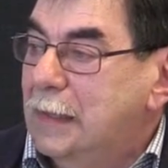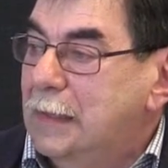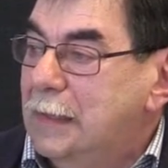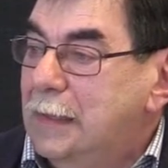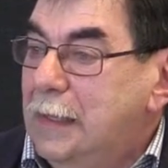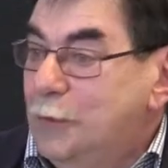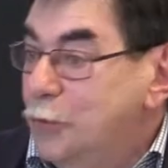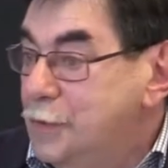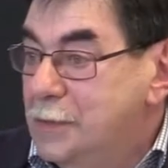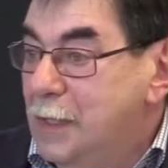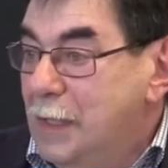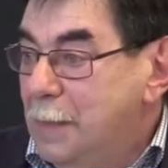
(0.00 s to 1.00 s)
the
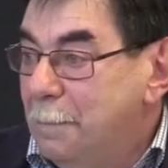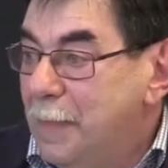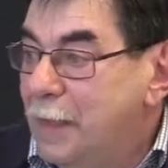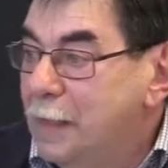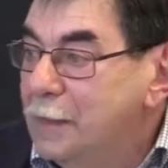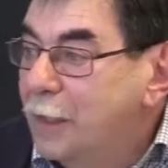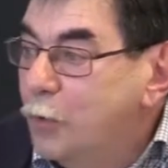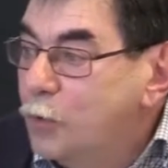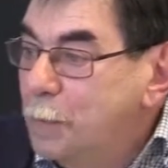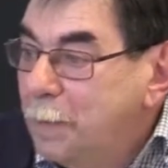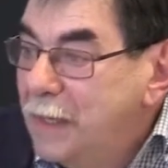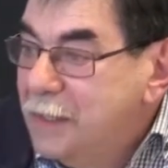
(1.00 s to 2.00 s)
government because of the
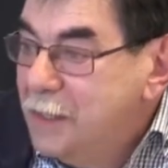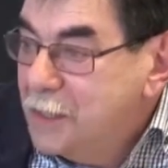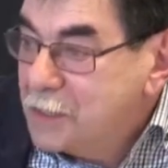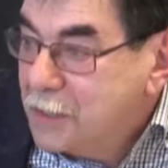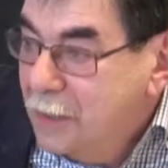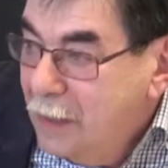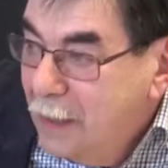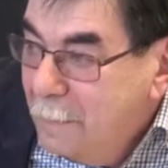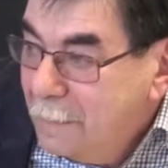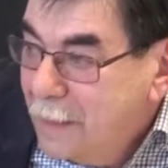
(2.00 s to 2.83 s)
unpopular reform.